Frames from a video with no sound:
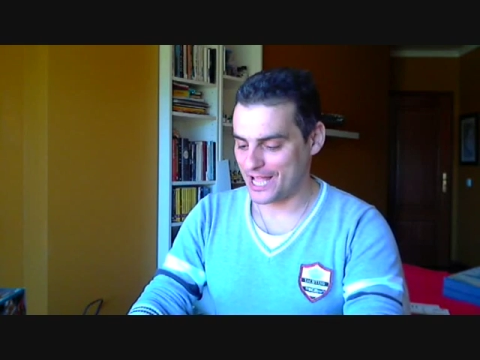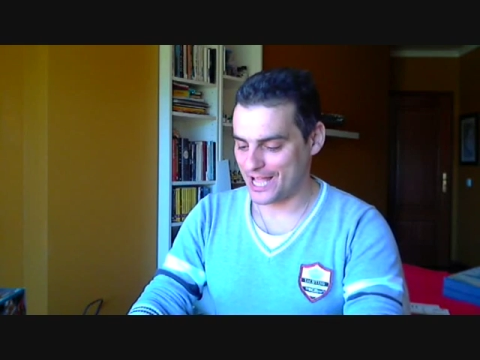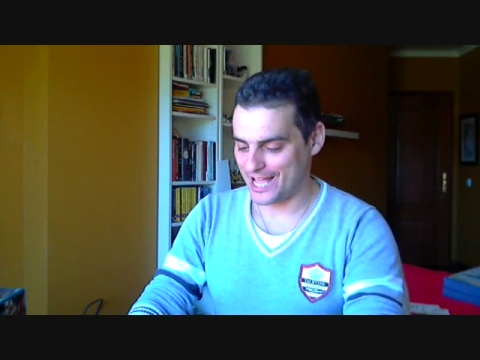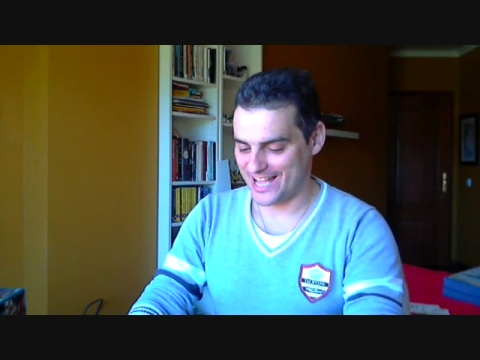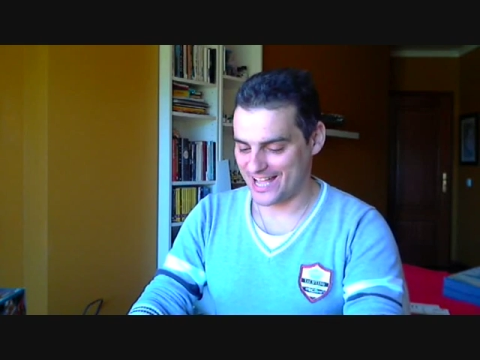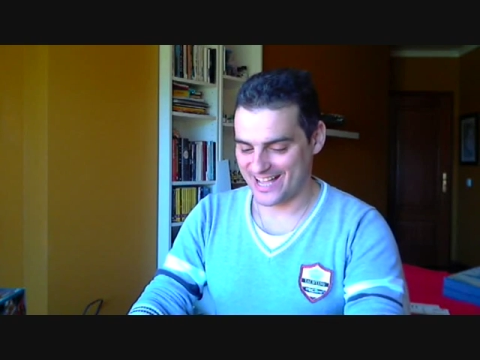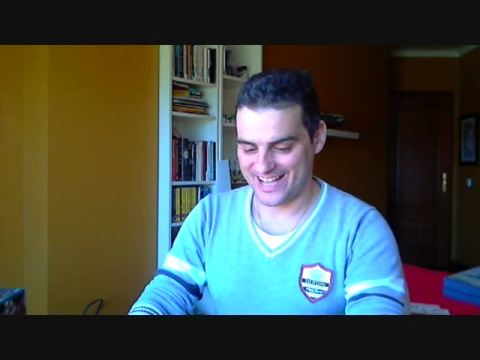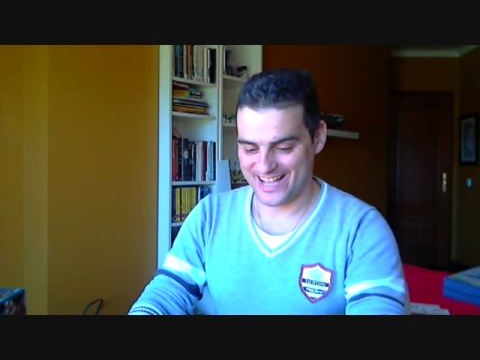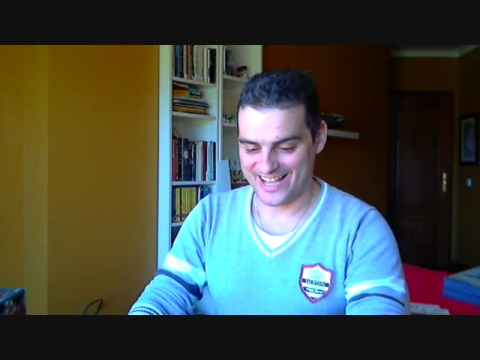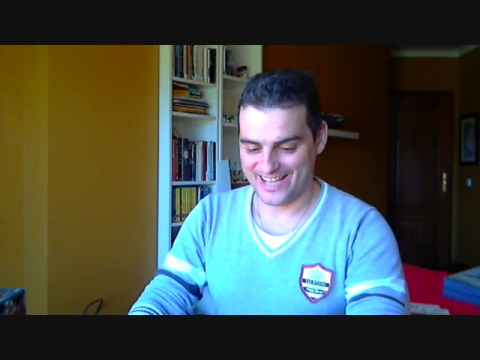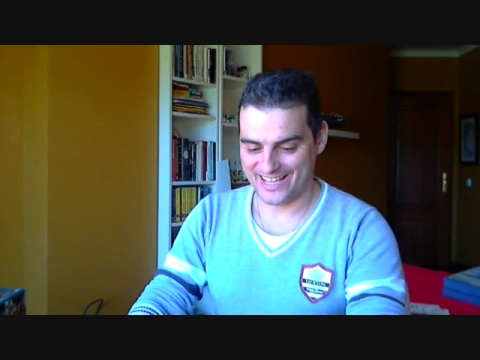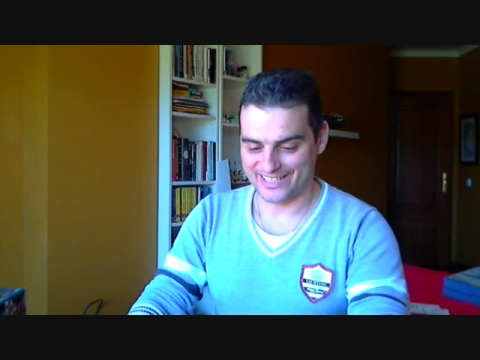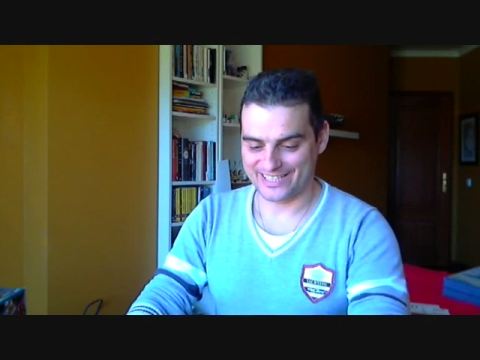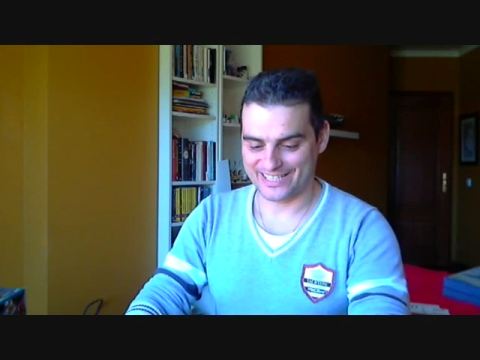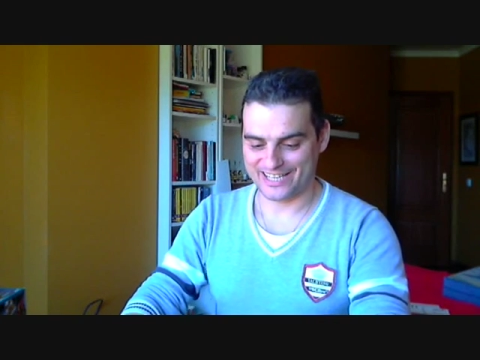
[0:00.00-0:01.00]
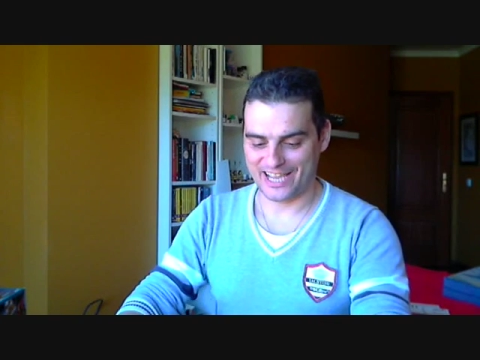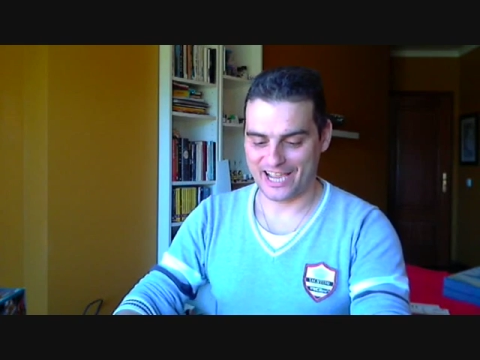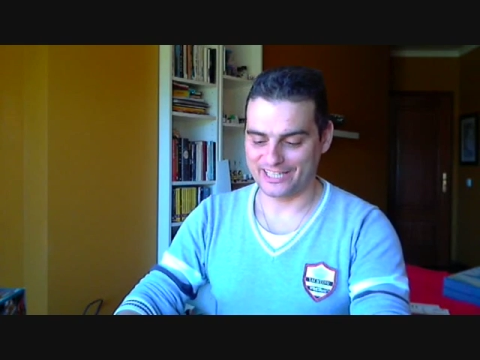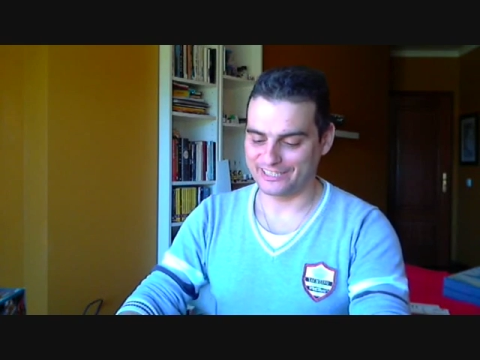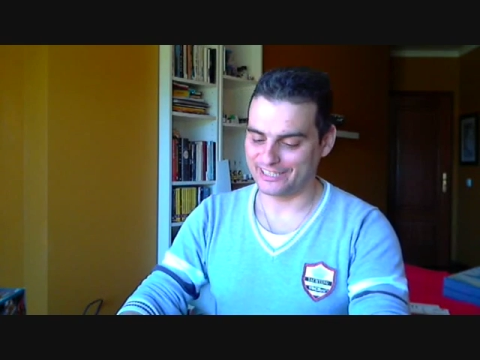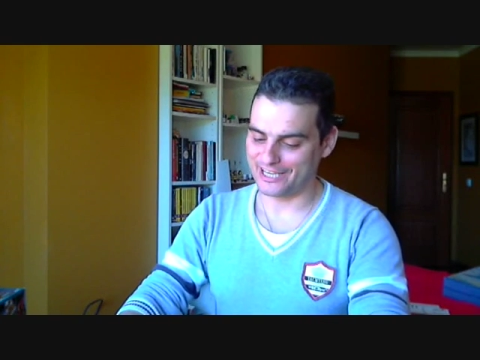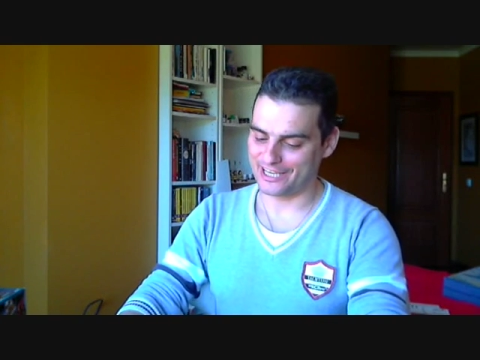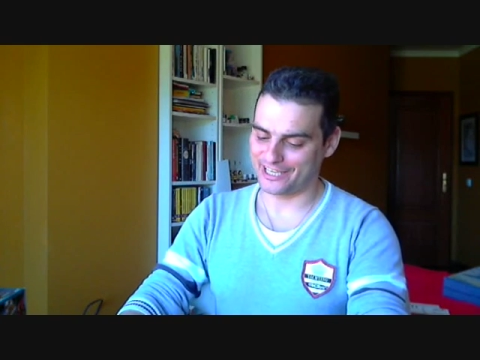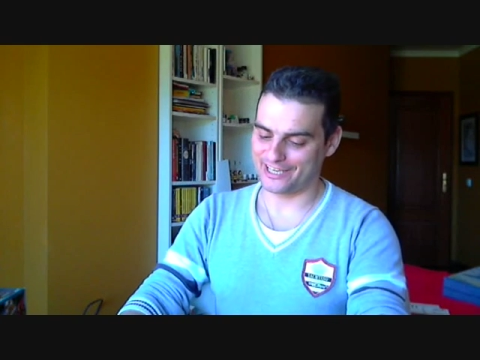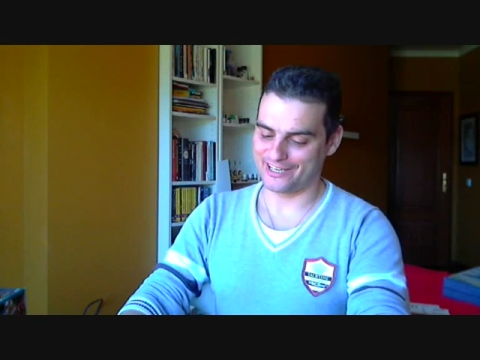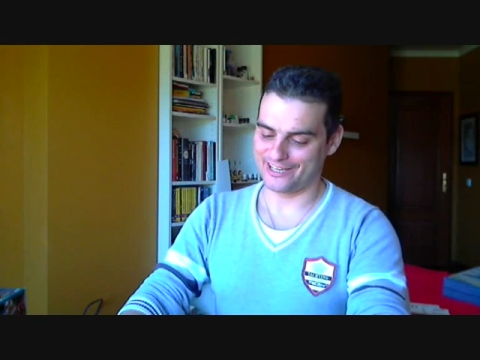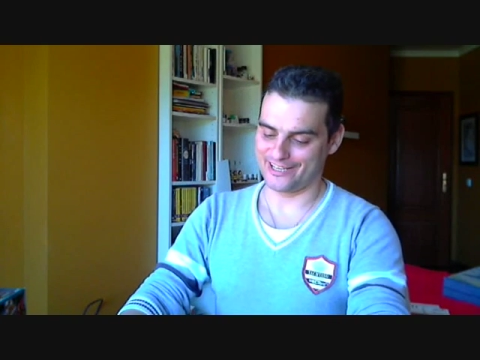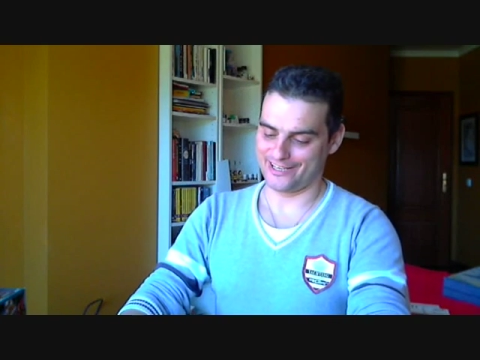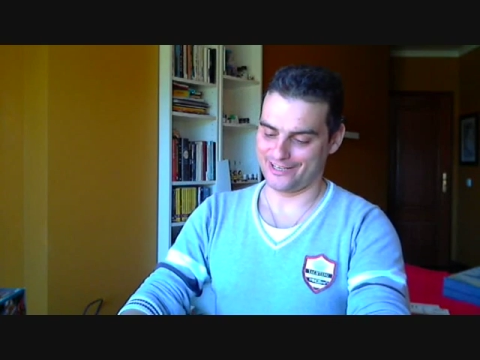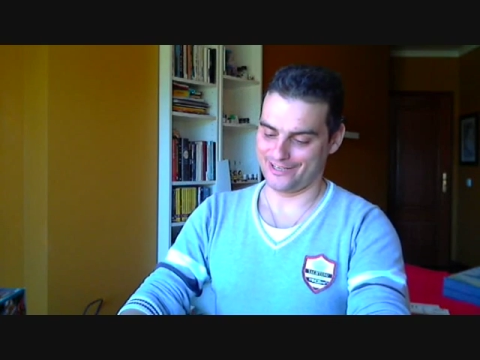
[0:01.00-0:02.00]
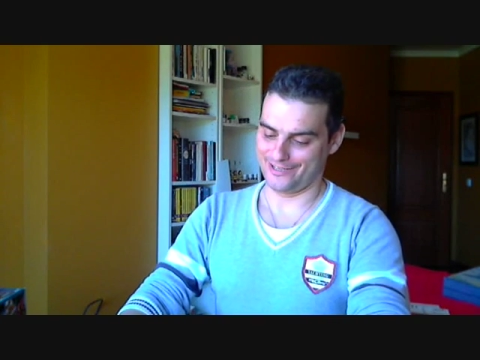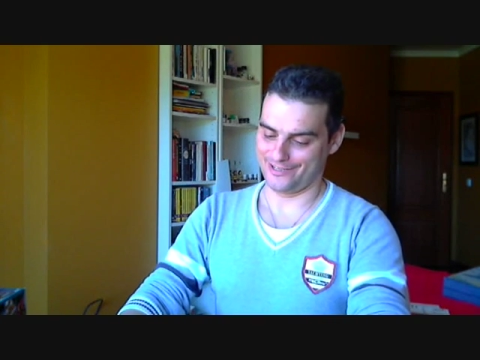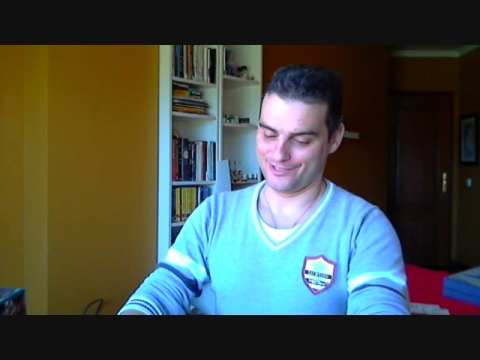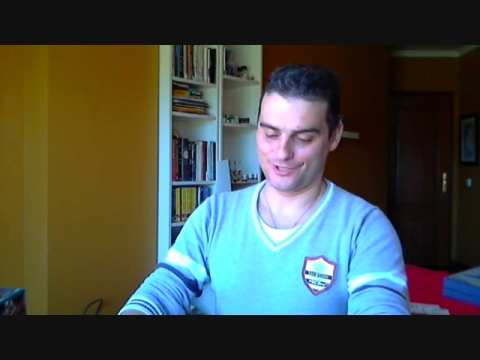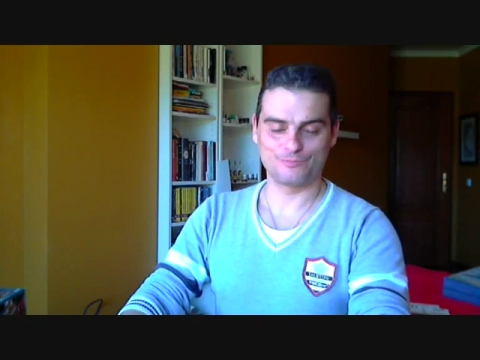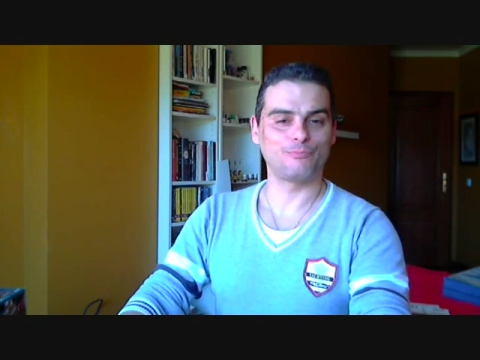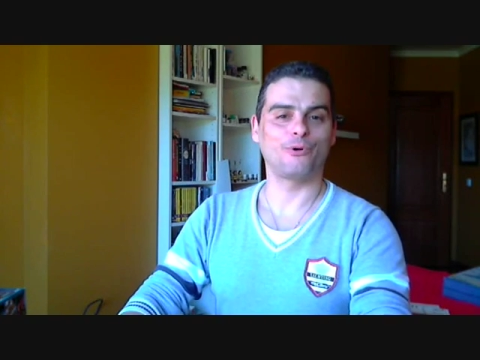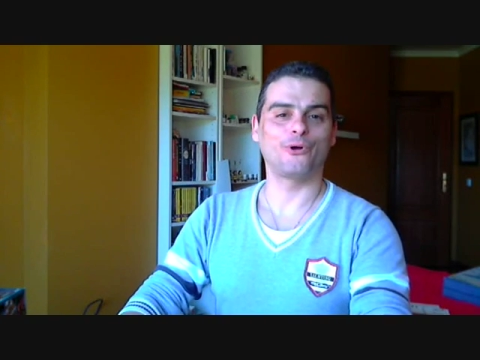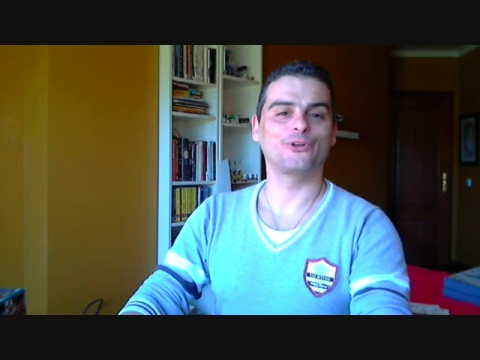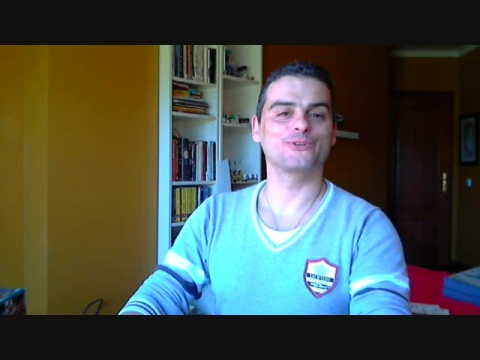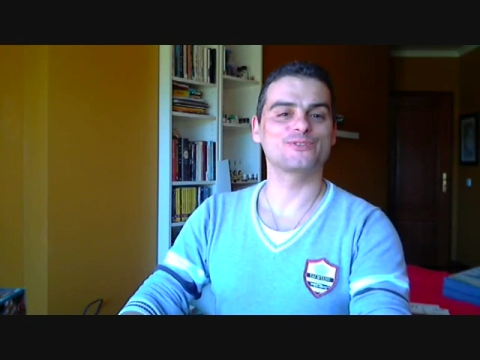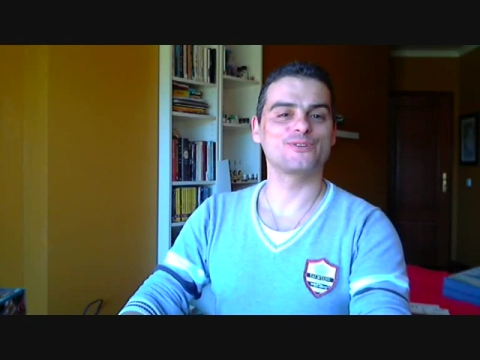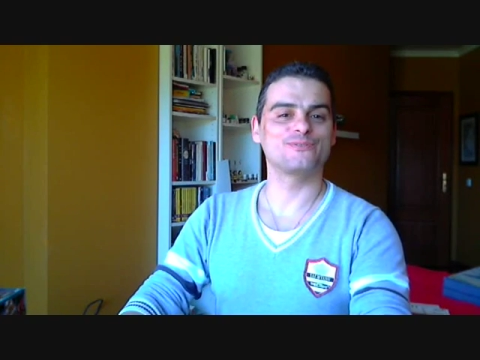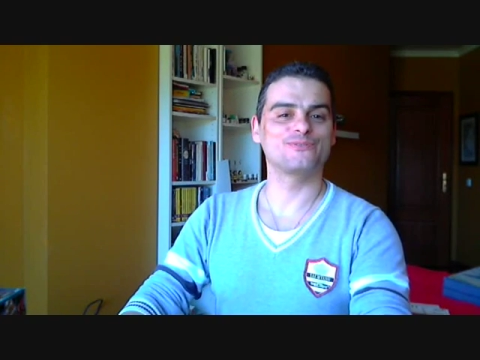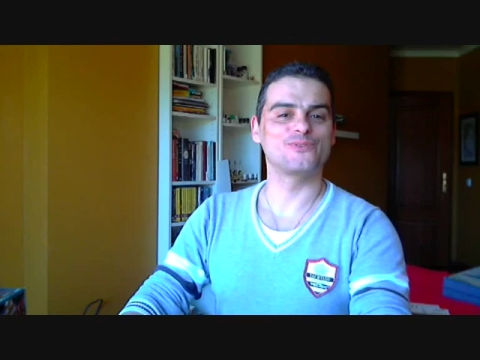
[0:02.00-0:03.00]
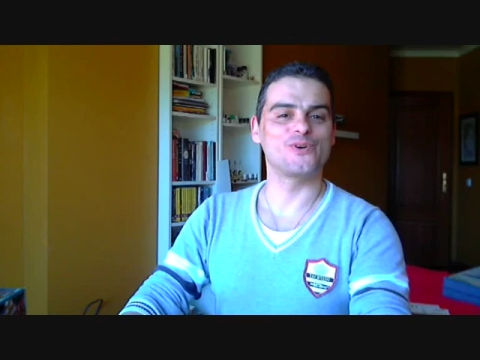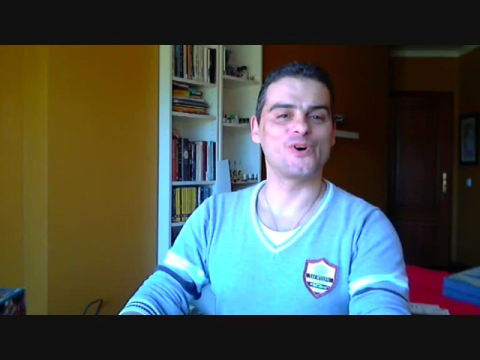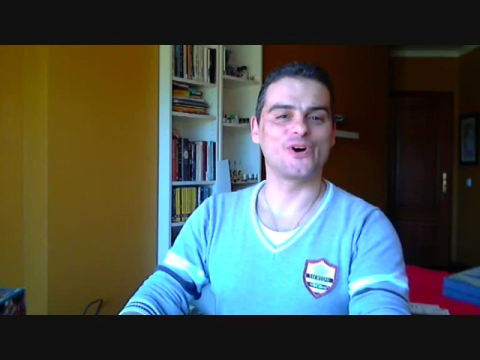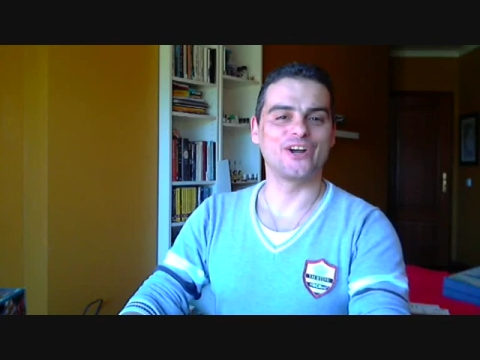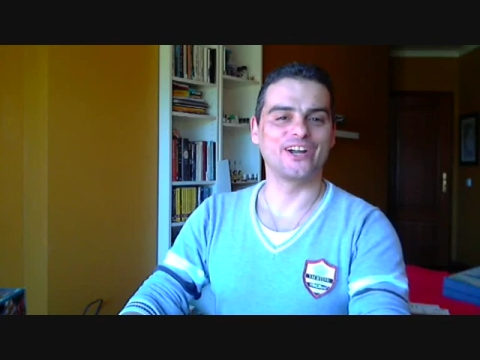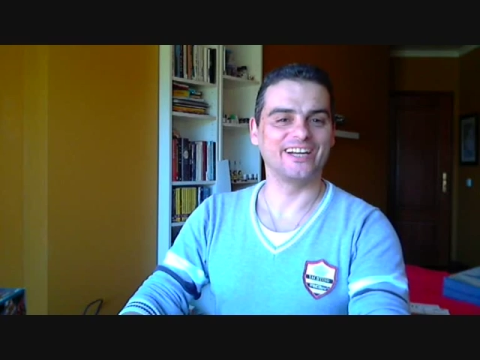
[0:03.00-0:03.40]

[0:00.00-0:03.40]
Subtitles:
It's kind of like spoils of war.